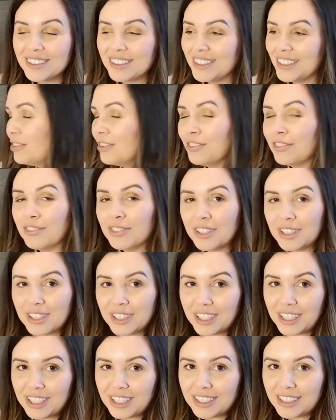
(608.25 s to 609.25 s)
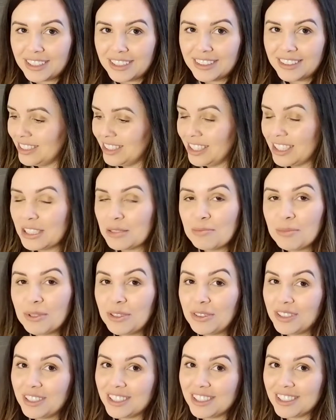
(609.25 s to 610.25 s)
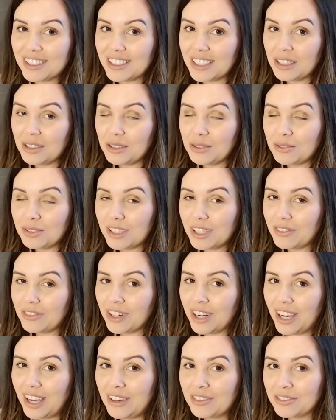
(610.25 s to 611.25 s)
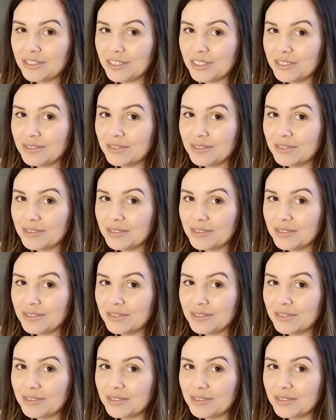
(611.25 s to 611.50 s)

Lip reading: fulfilling experience that you will ever have.